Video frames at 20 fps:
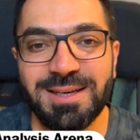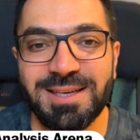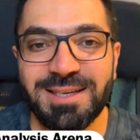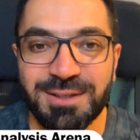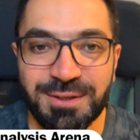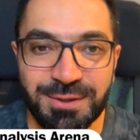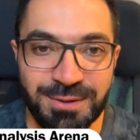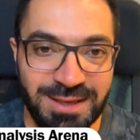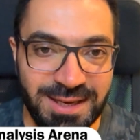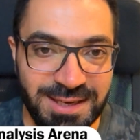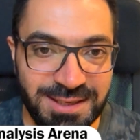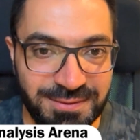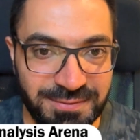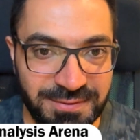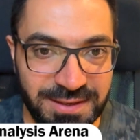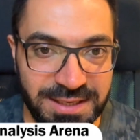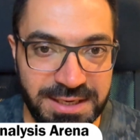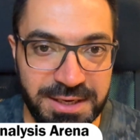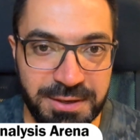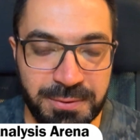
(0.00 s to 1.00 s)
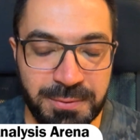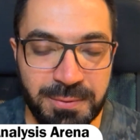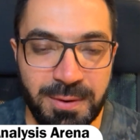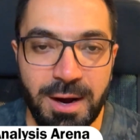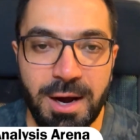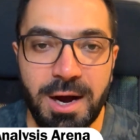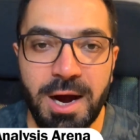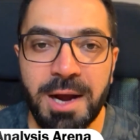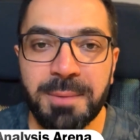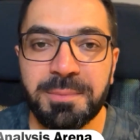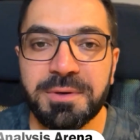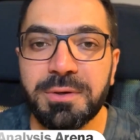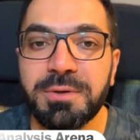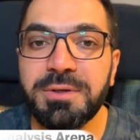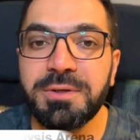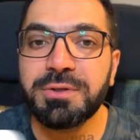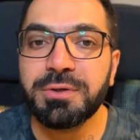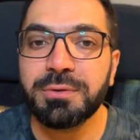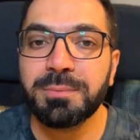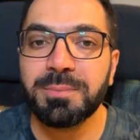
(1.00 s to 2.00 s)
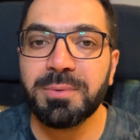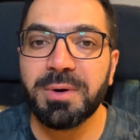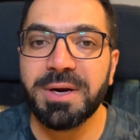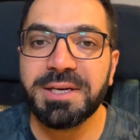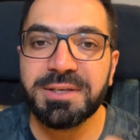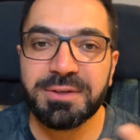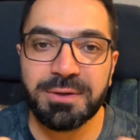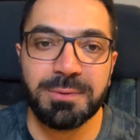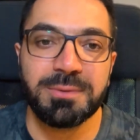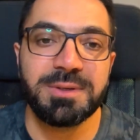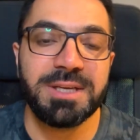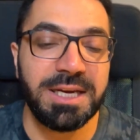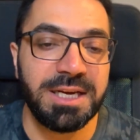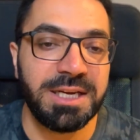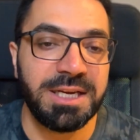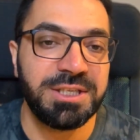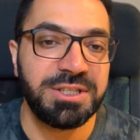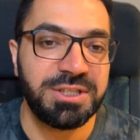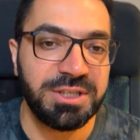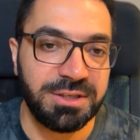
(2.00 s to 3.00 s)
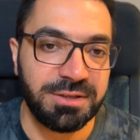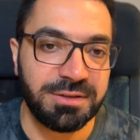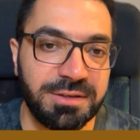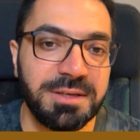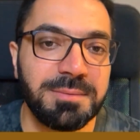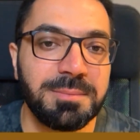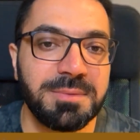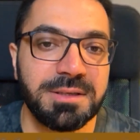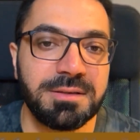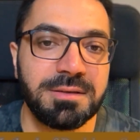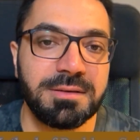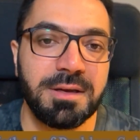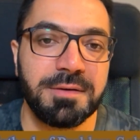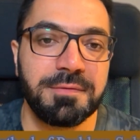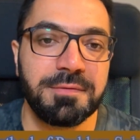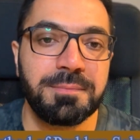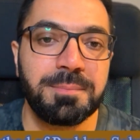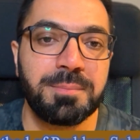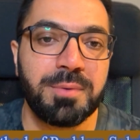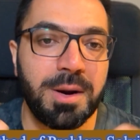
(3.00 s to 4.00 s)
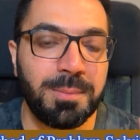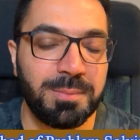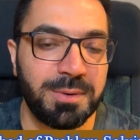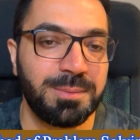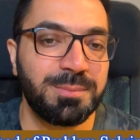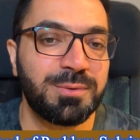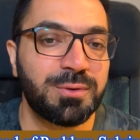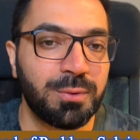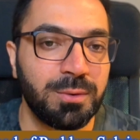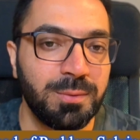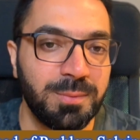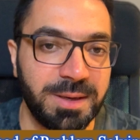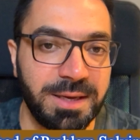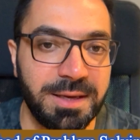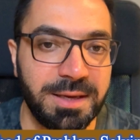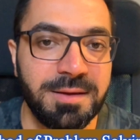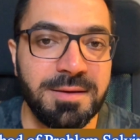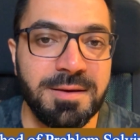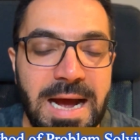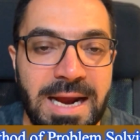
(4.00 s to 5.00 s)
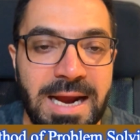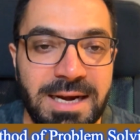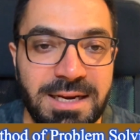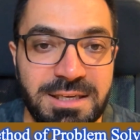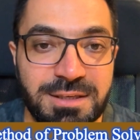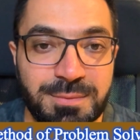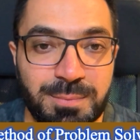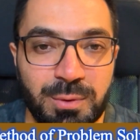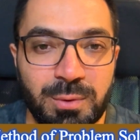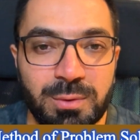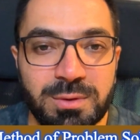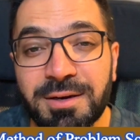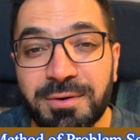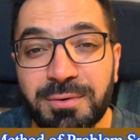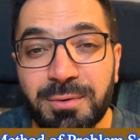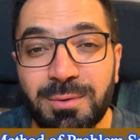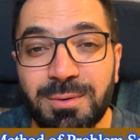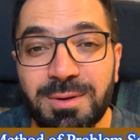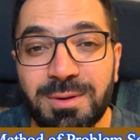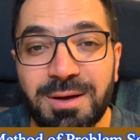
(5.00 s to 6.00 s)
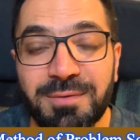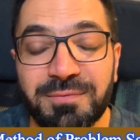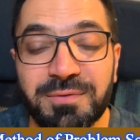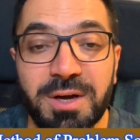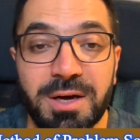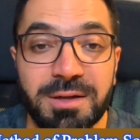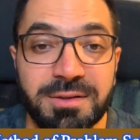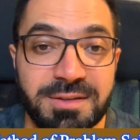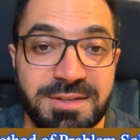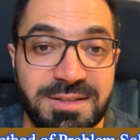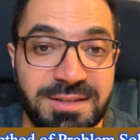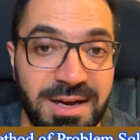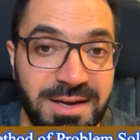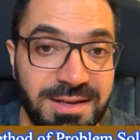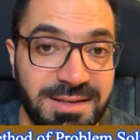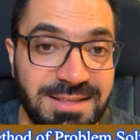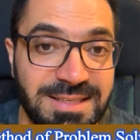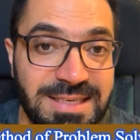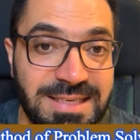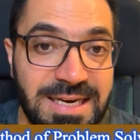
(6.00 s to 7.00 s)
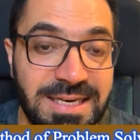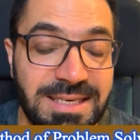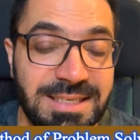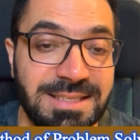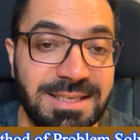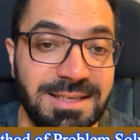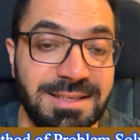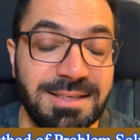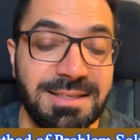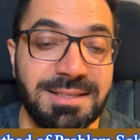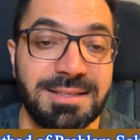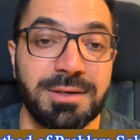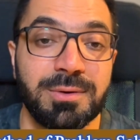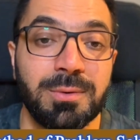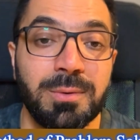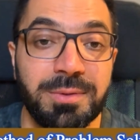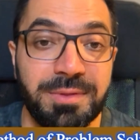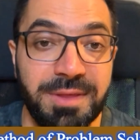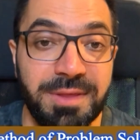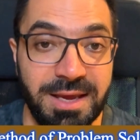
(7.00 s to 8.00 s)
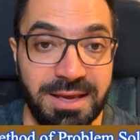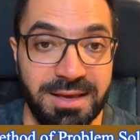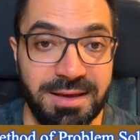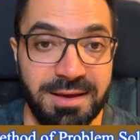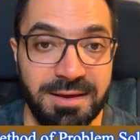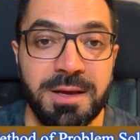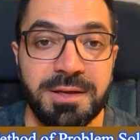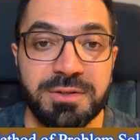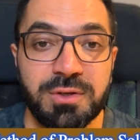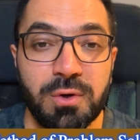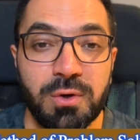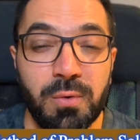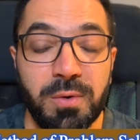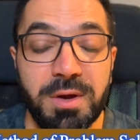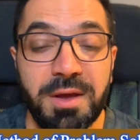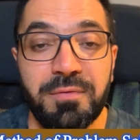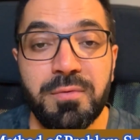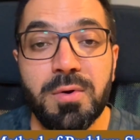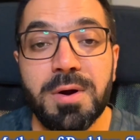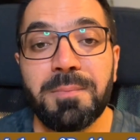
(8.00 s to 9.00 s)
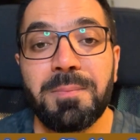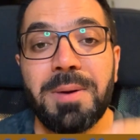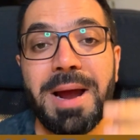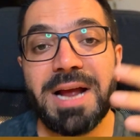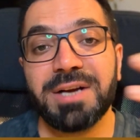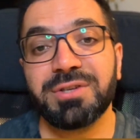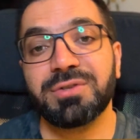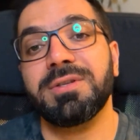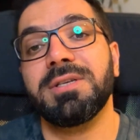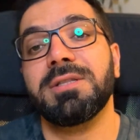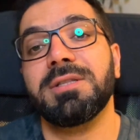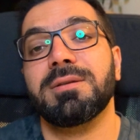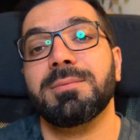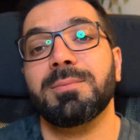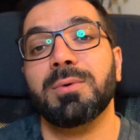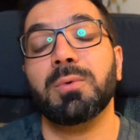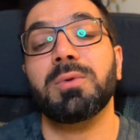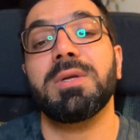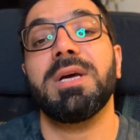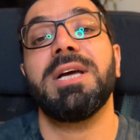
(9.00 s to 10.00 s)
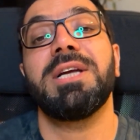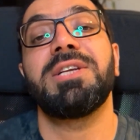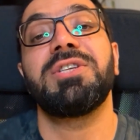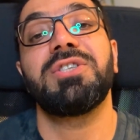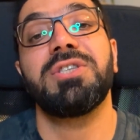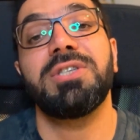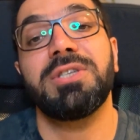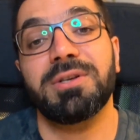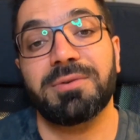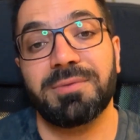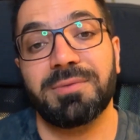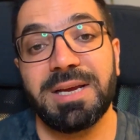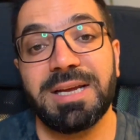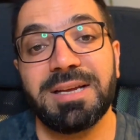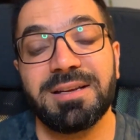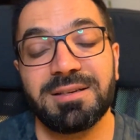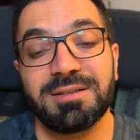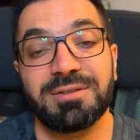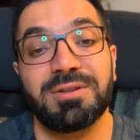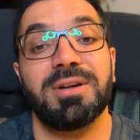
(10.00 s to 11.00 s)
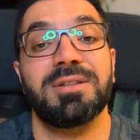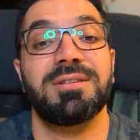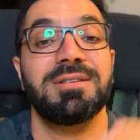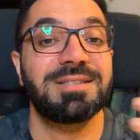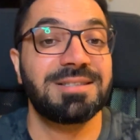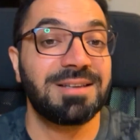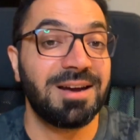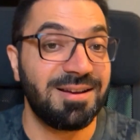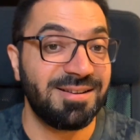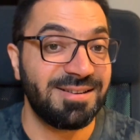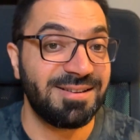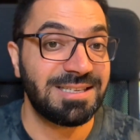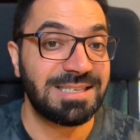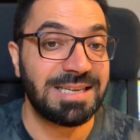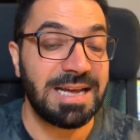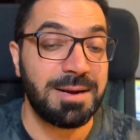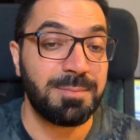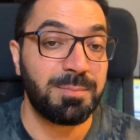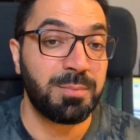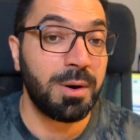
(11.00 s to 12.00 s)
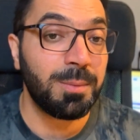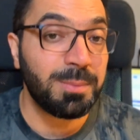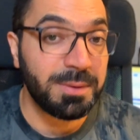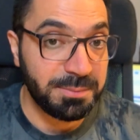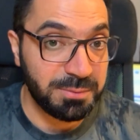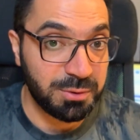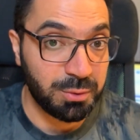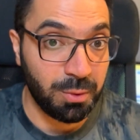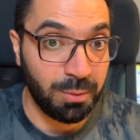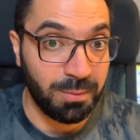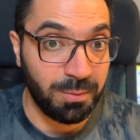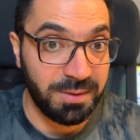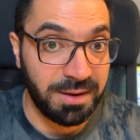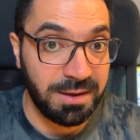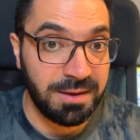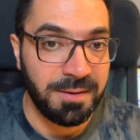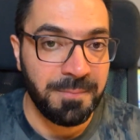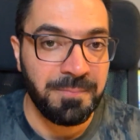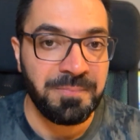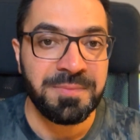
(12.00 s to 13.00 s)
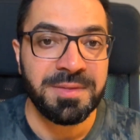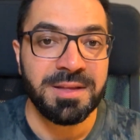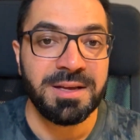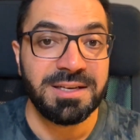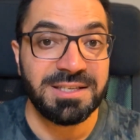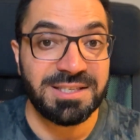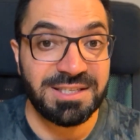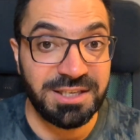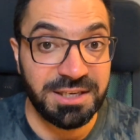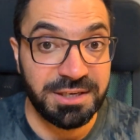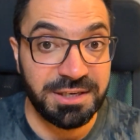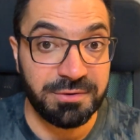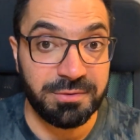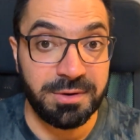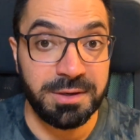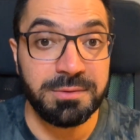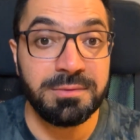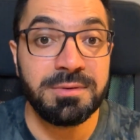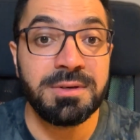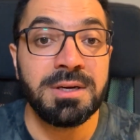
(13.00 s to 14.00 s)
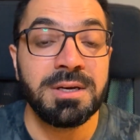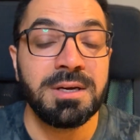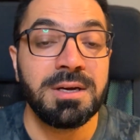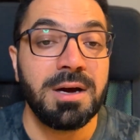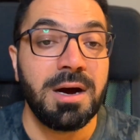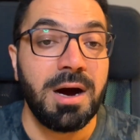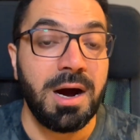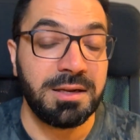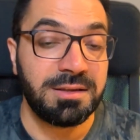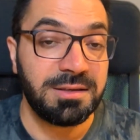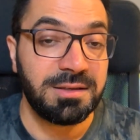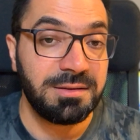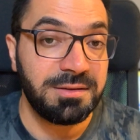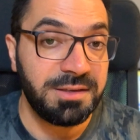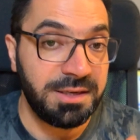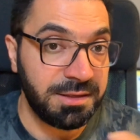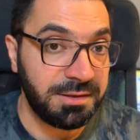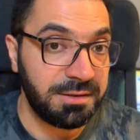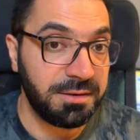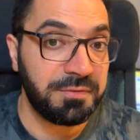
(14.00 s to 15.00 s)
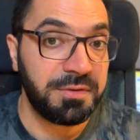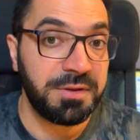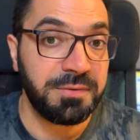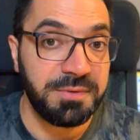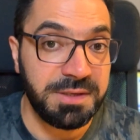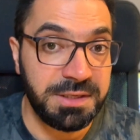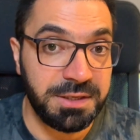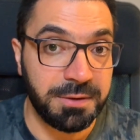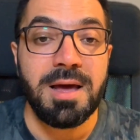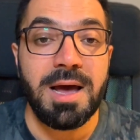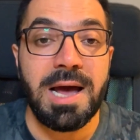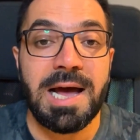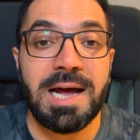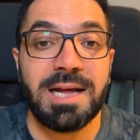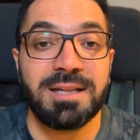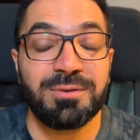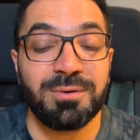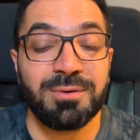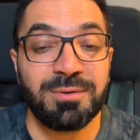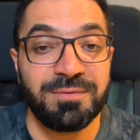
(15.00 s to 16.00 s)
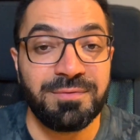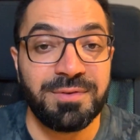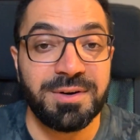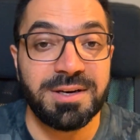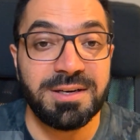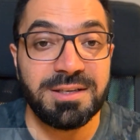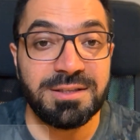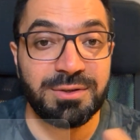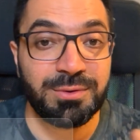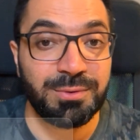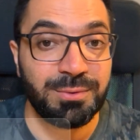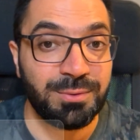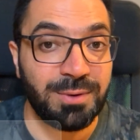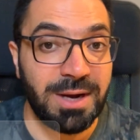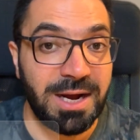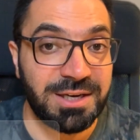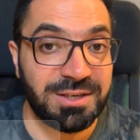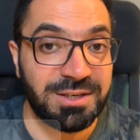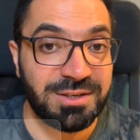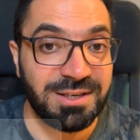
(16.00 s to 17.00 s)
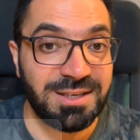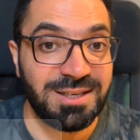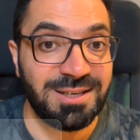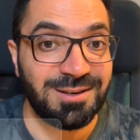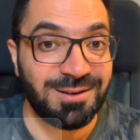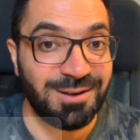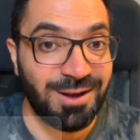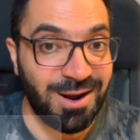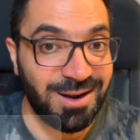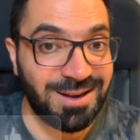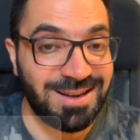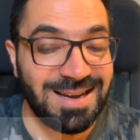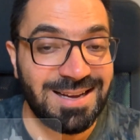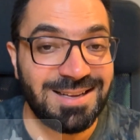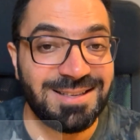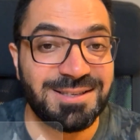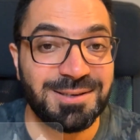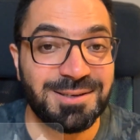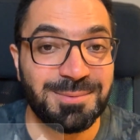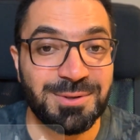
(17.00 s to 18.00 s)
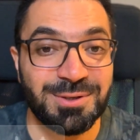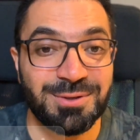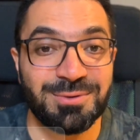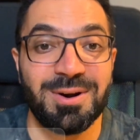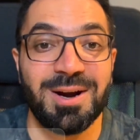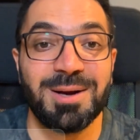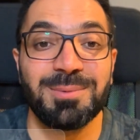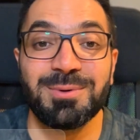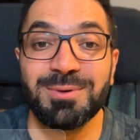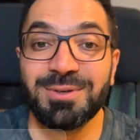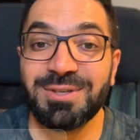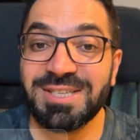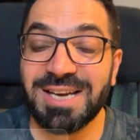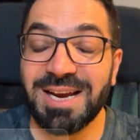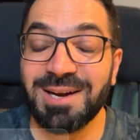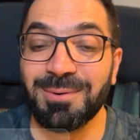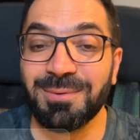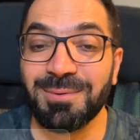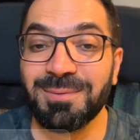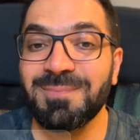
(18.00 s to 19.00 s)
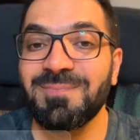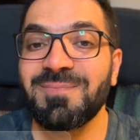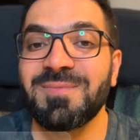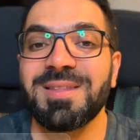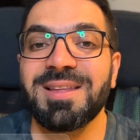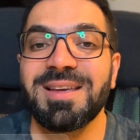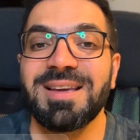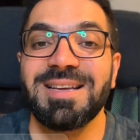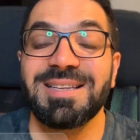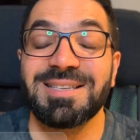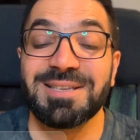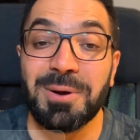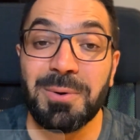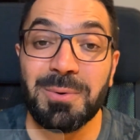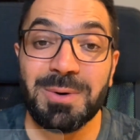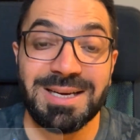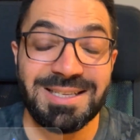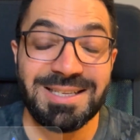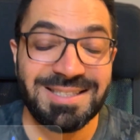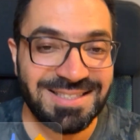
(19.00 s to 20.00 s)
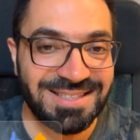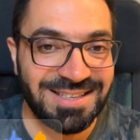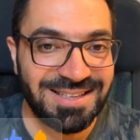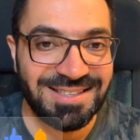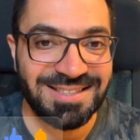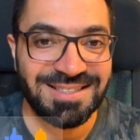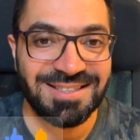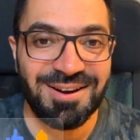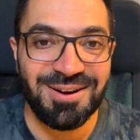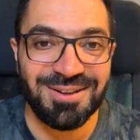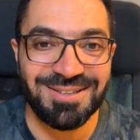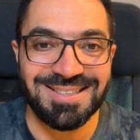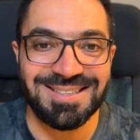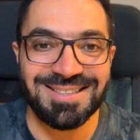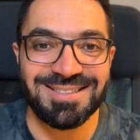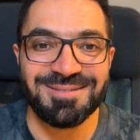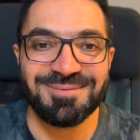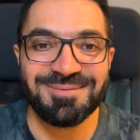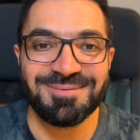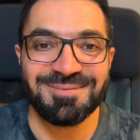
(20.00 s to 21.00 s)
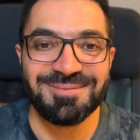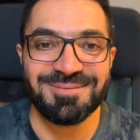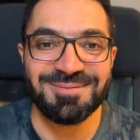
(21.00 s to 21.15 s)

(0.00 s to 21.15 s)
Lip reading: in today's video, I'm going to break down the engineering method of problem solving and explore the role of data science and statistical thinking. So if you're passionate about engineering, data science and problem solving, stick around until the end of the video. And don't forget to actually like and subscribe to the channel. So let's get started. The